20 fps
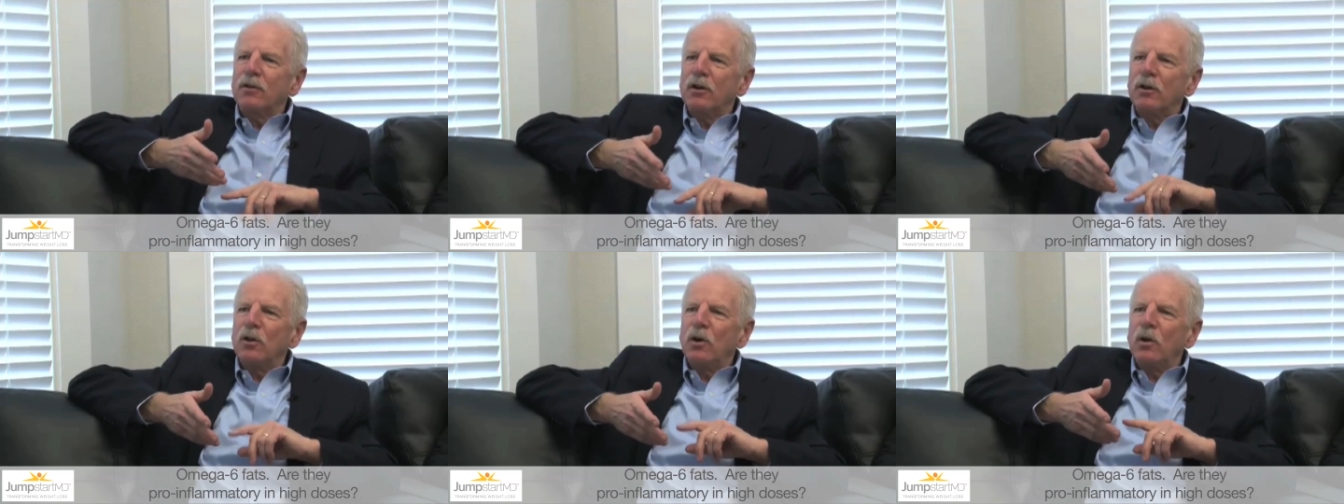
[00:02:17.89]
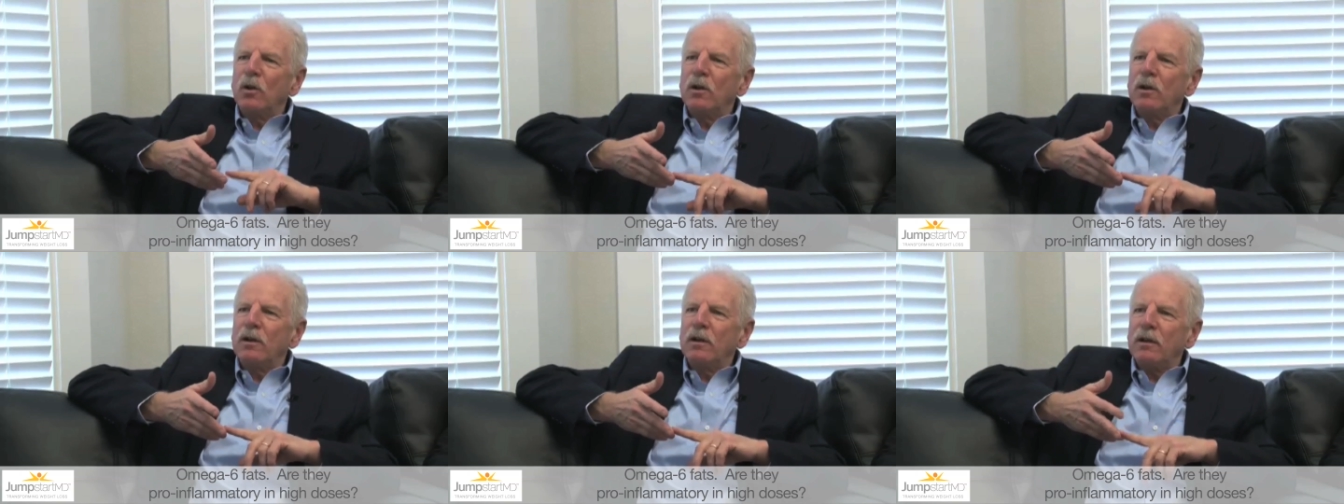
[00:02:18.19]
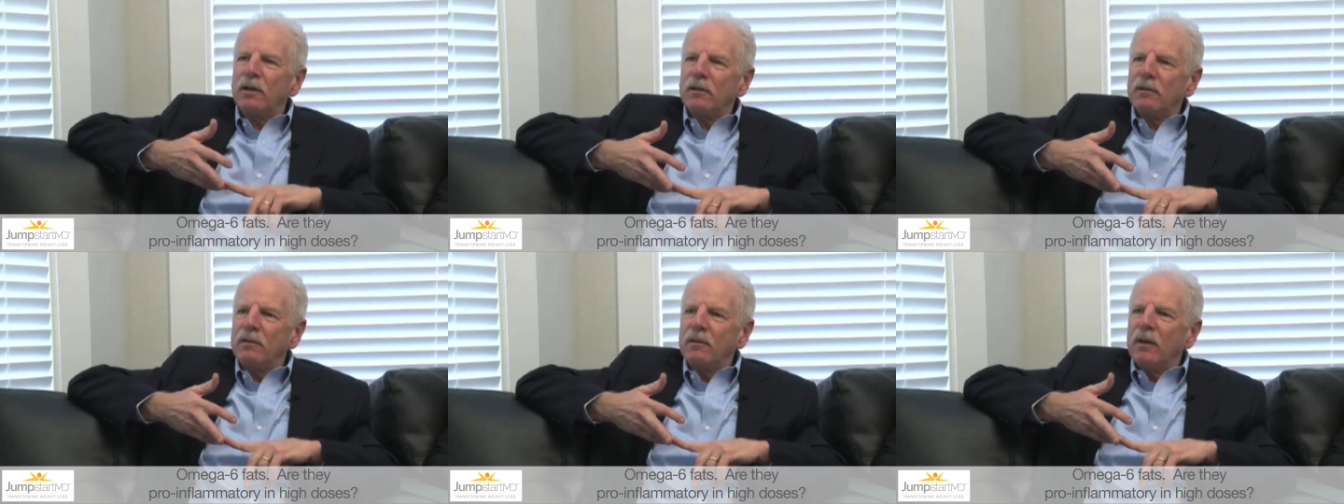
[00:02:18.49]
canola,
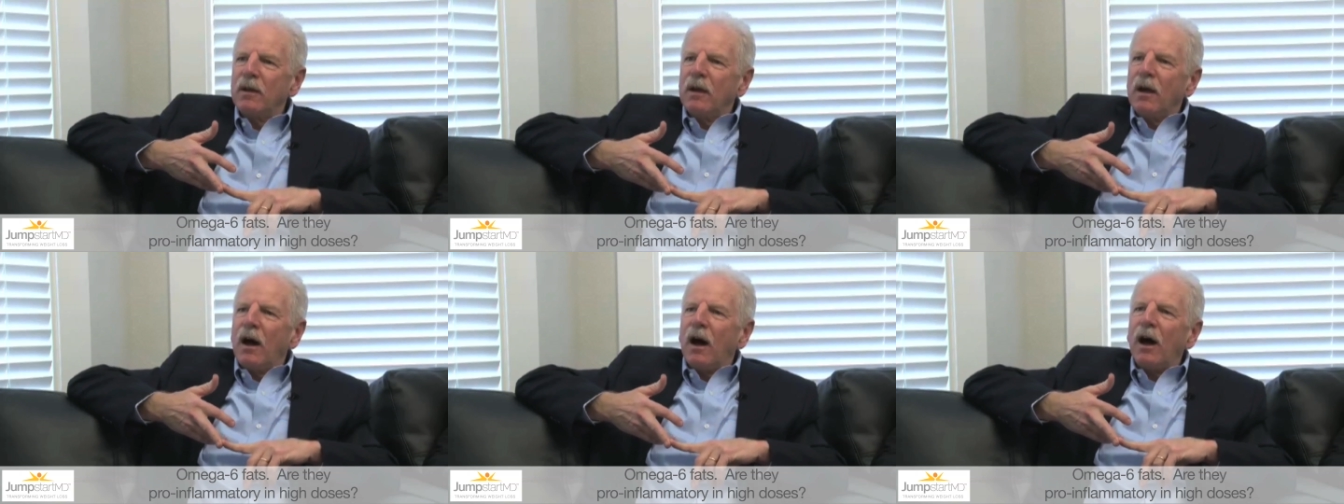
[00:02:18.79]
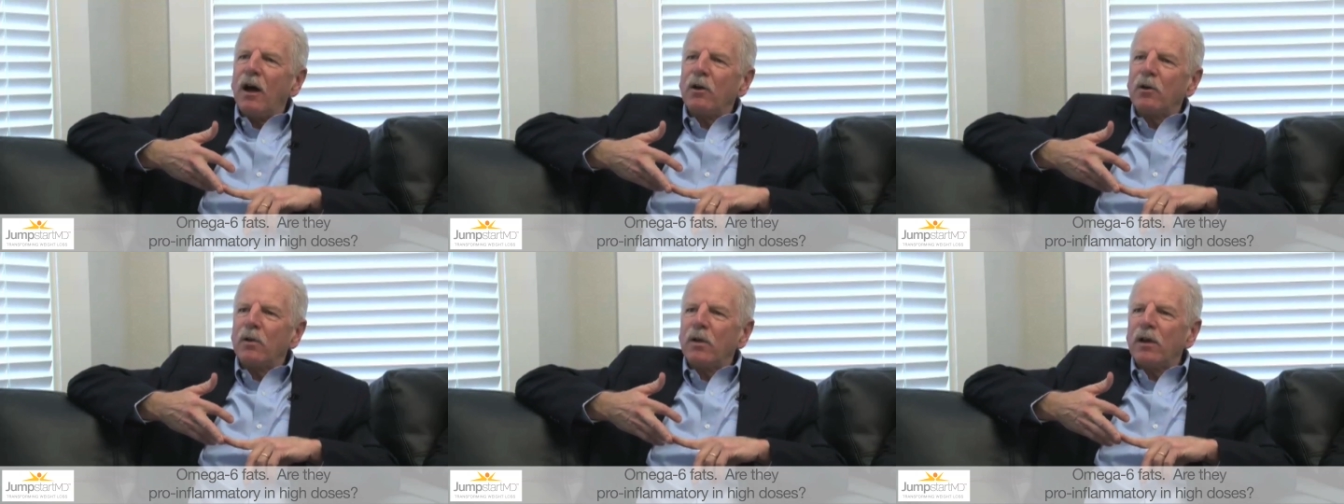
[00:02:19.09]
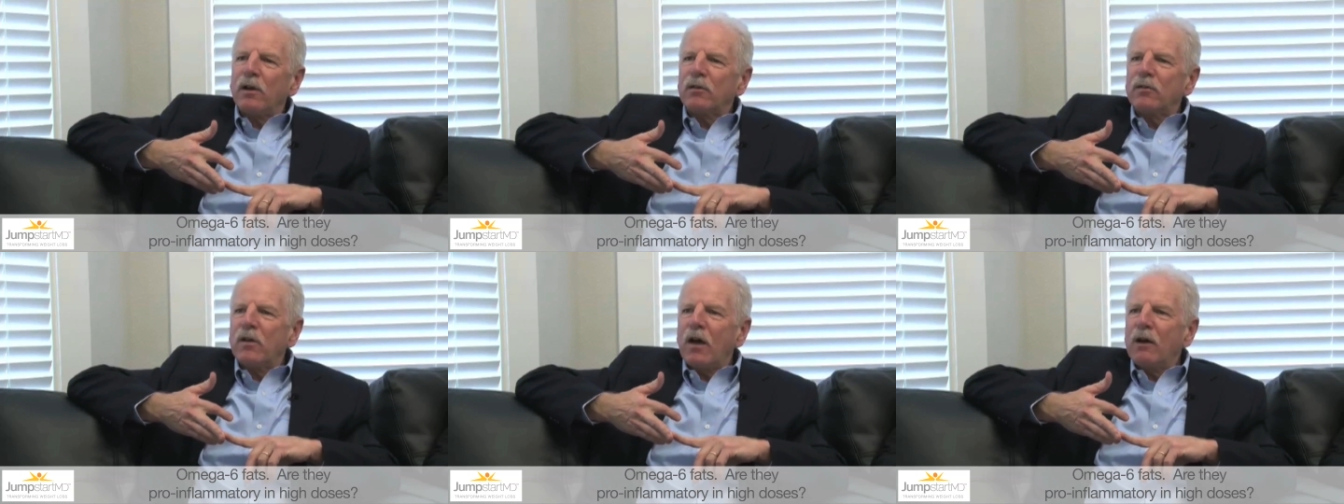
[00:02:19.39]
and high
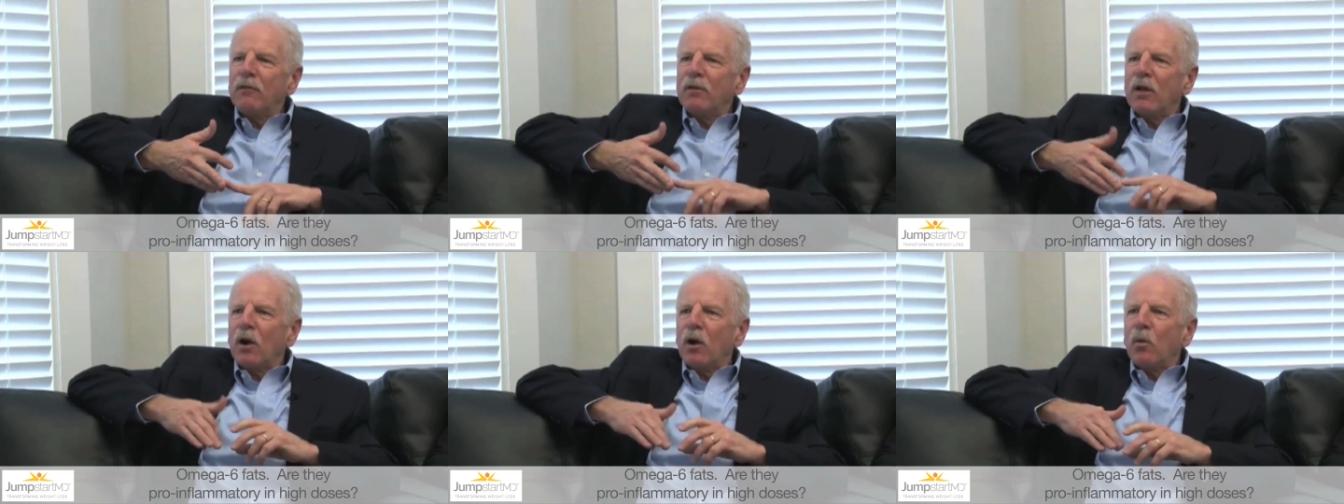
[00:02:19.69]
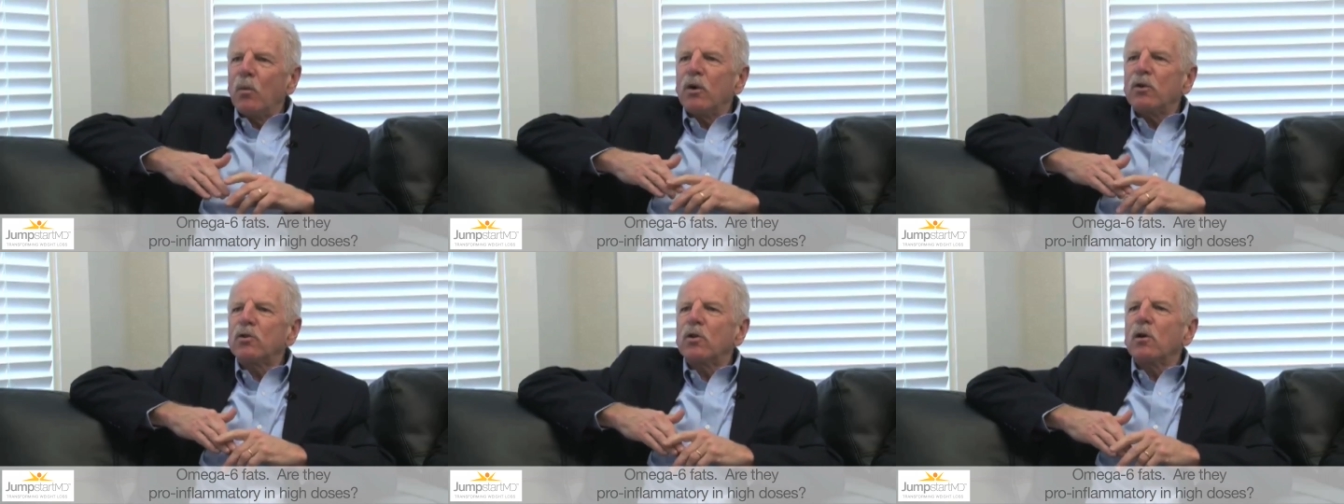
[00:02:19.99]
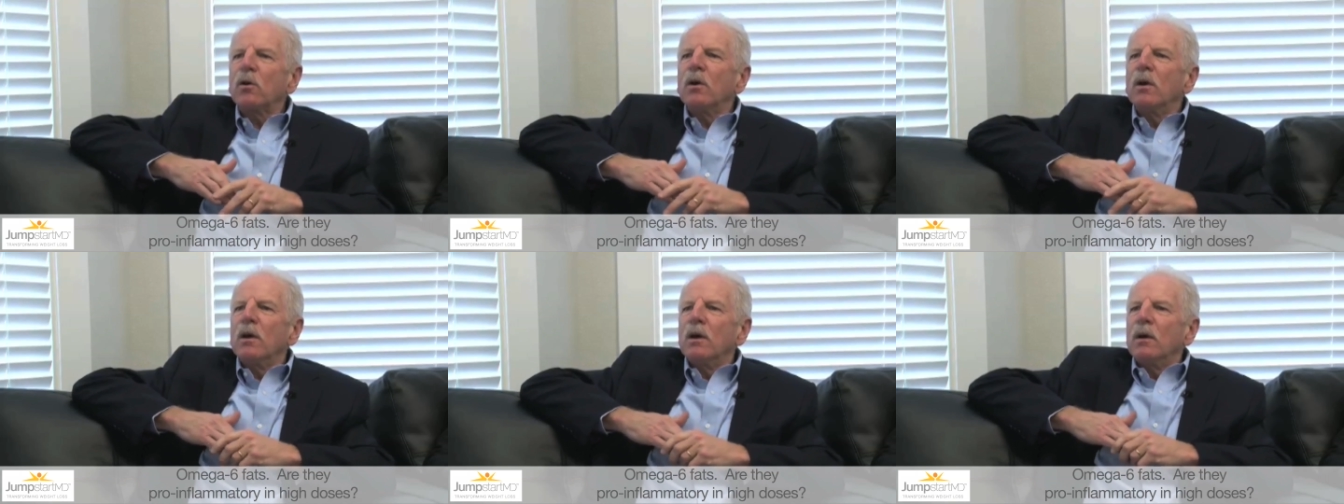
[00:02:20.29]
oleic safflower, which
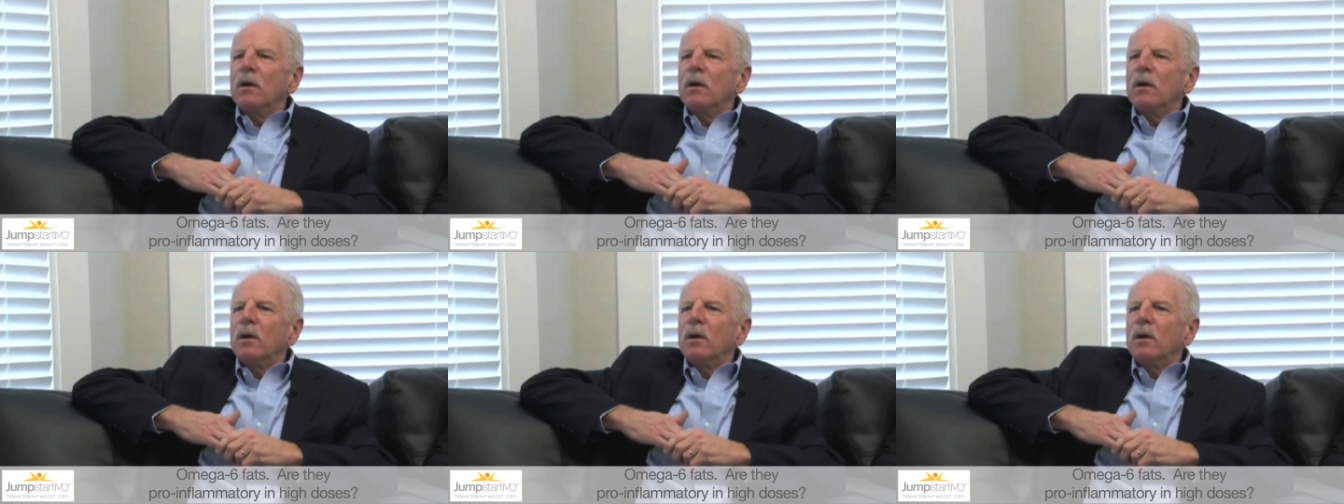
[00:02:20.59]
are